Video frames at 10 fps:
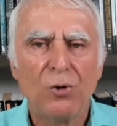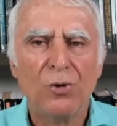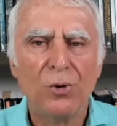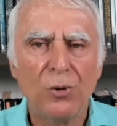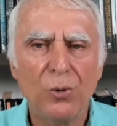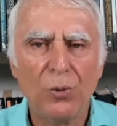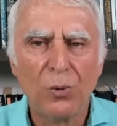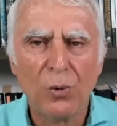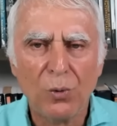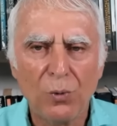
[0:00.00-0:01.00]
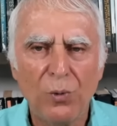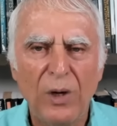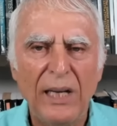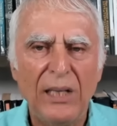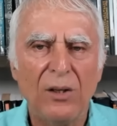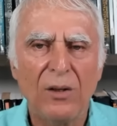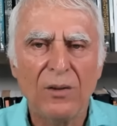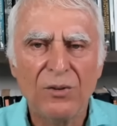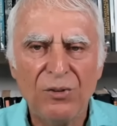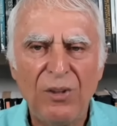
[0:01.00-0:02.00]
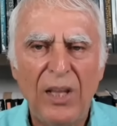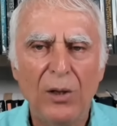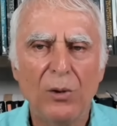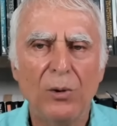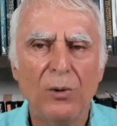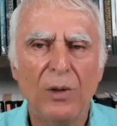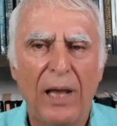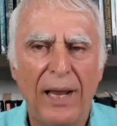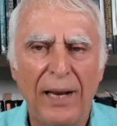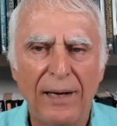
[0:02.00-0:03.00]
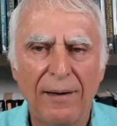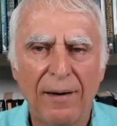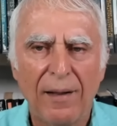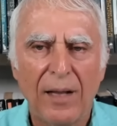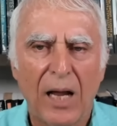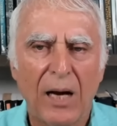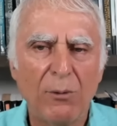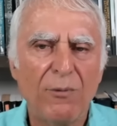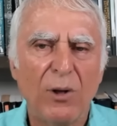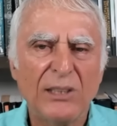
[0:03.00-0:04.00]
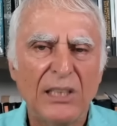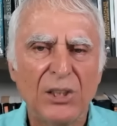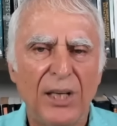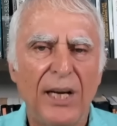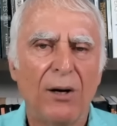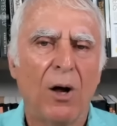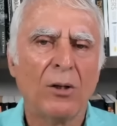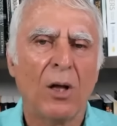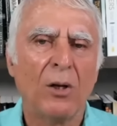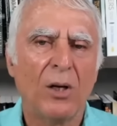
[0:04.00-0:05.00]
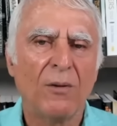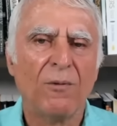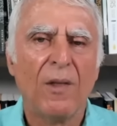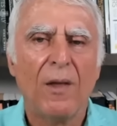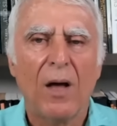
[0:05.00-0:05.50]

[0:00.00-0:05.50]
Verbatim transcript: to really steal and uh, reverse engineer a, a lot of